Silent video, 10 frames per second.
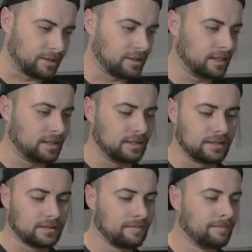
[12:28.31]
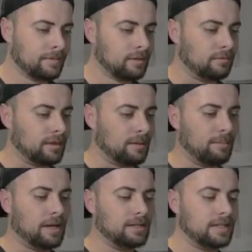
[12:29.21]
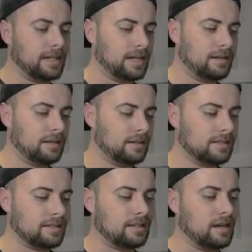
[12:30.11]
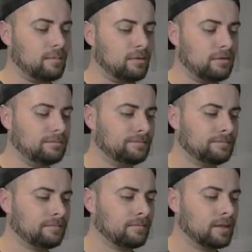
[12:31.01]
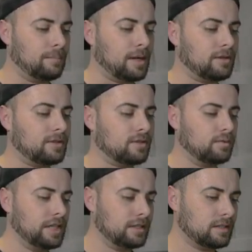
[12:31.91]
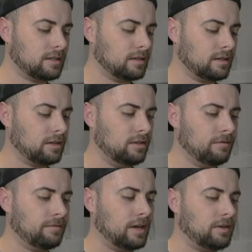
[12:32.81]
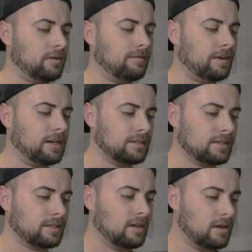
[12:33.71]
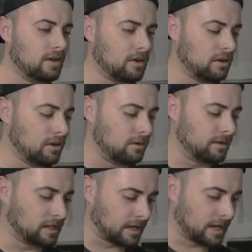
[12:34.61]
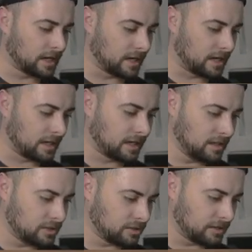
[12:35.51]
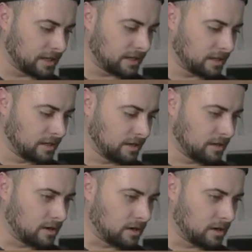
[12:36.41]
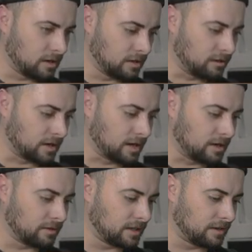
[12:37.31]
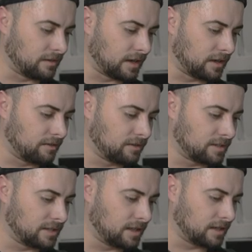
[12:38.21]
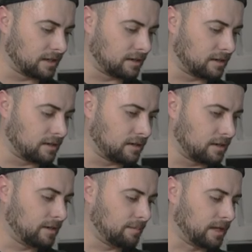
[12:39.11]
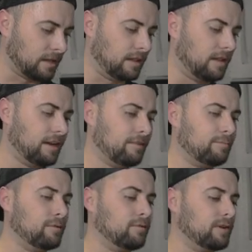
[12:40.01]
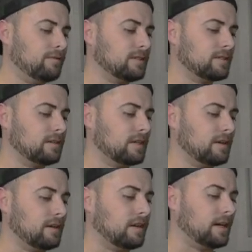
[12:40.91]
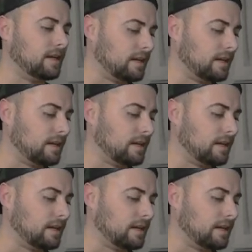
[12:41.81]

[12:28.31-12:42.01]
Jeez. We got Meltan, Snubble, Bounsweet, Qfon Reverse. Oh, what the heck? And a Heatran Holo card. I don't think I've ever seen that card in my life before, even just looking online.